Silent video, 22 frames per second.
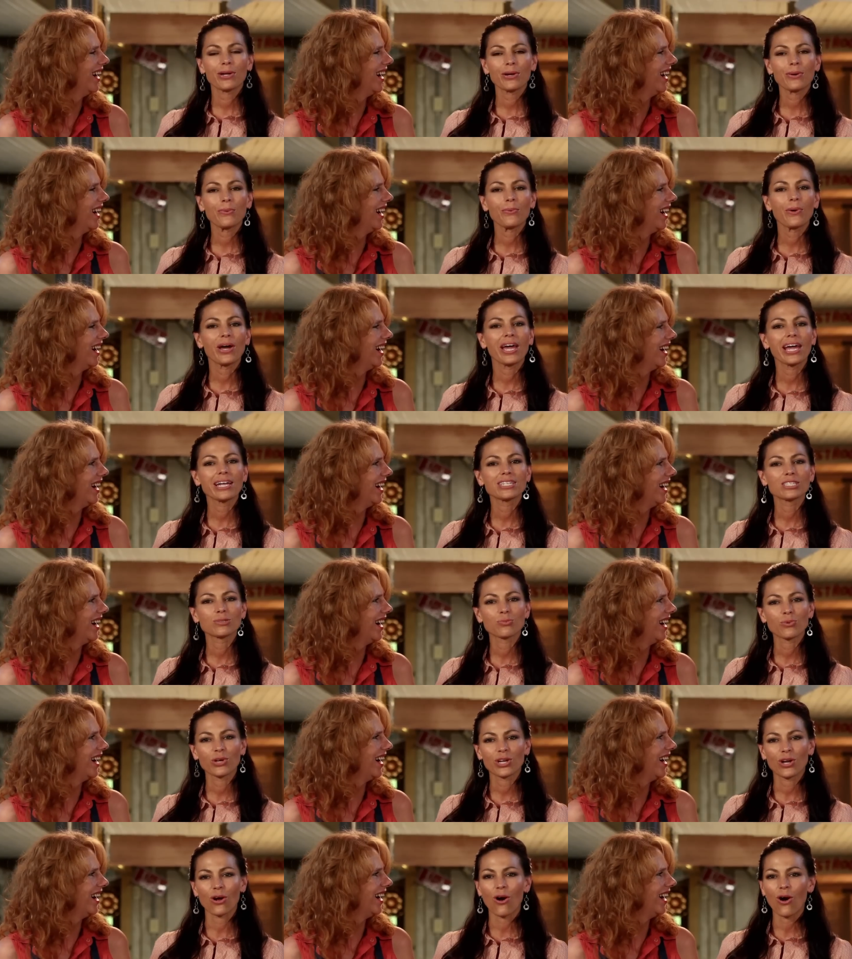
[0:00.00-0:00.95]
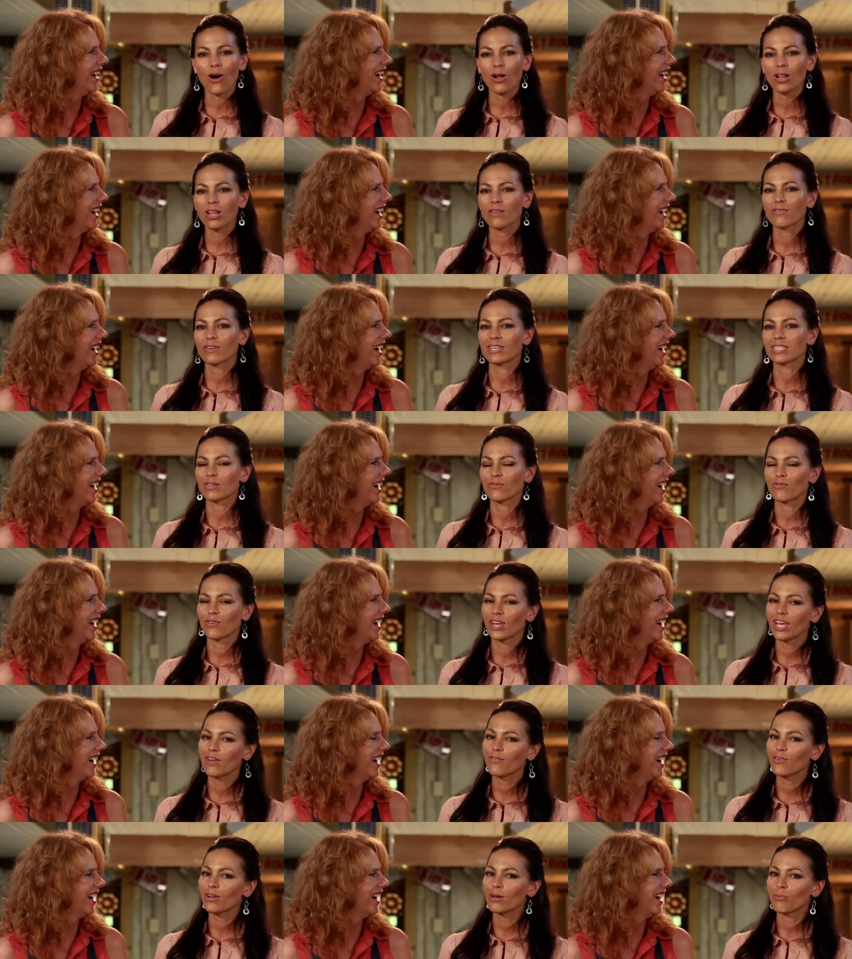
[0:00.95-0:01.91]
Speaker 1: better way to bring all of his
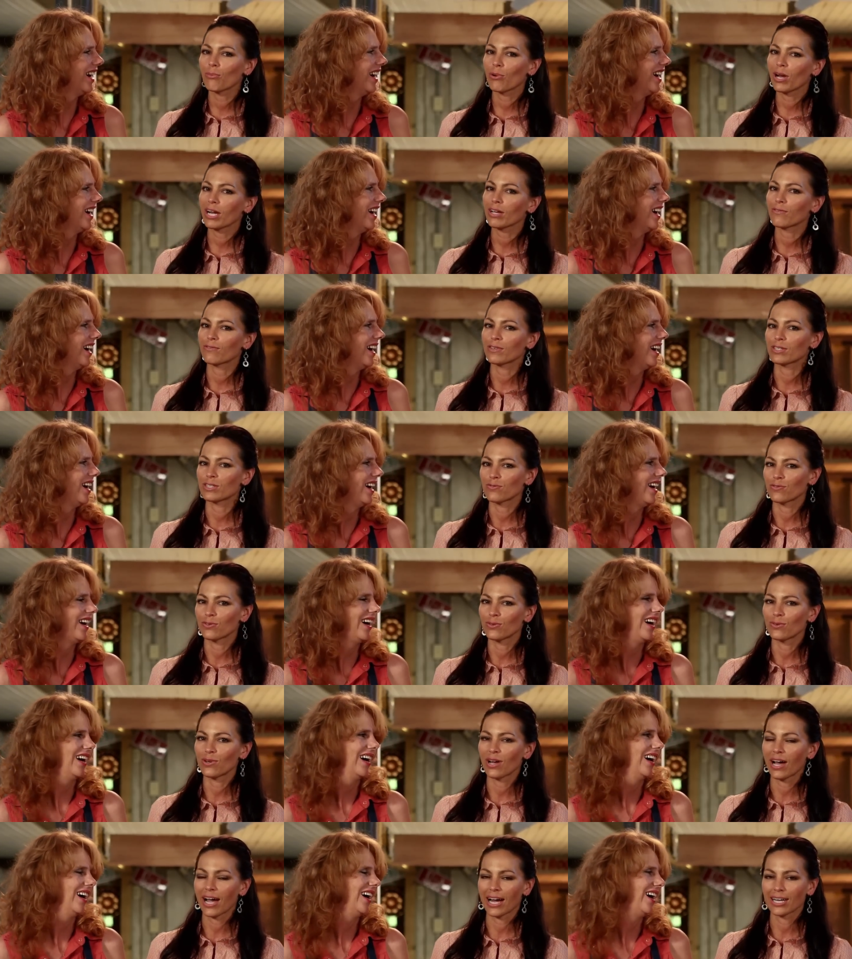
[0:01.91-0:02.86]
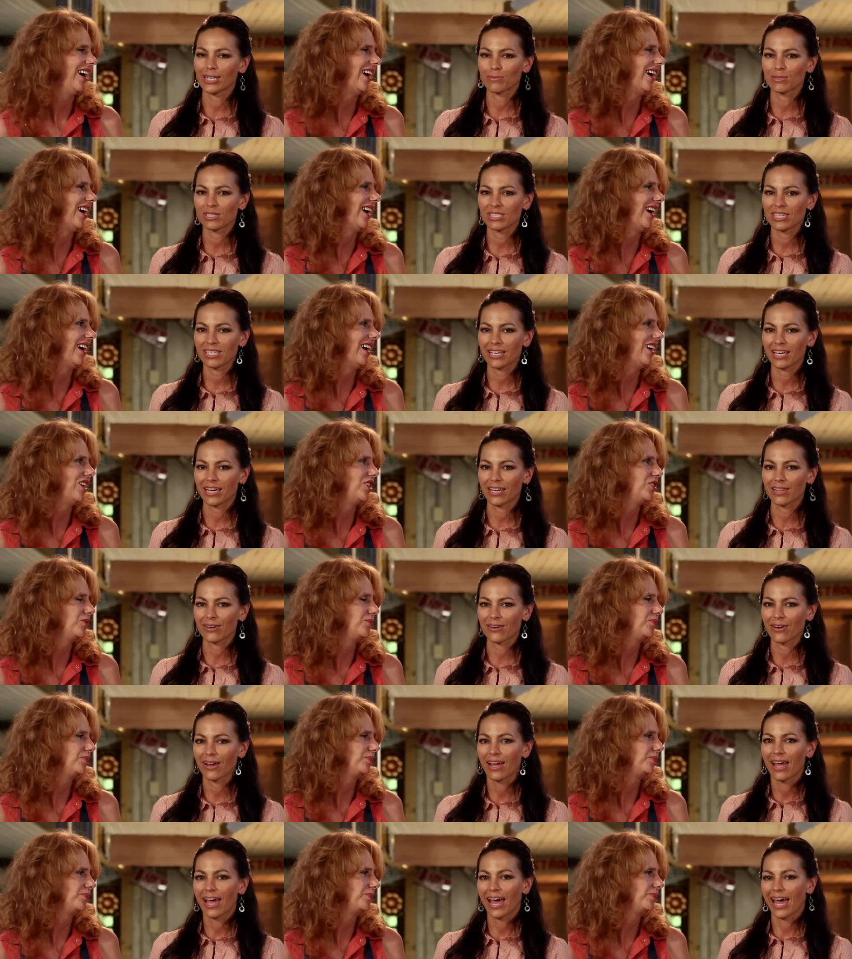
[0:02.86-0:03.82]
favorite breakfast food items
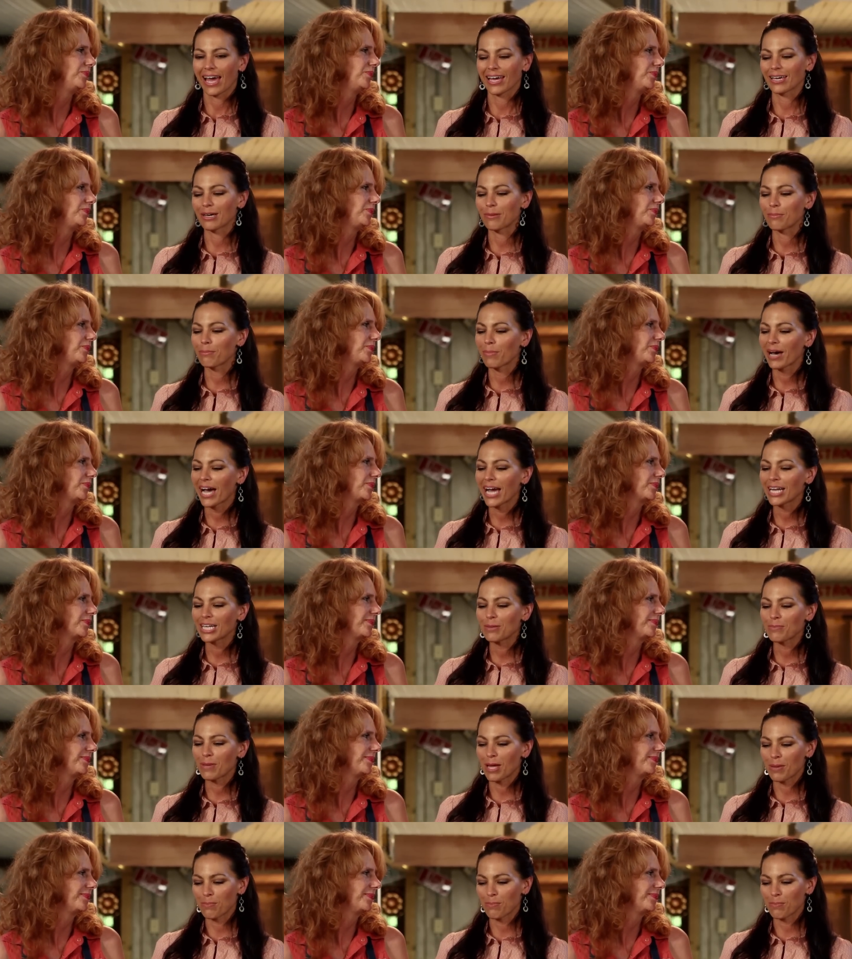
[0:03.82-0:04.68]
together and combine them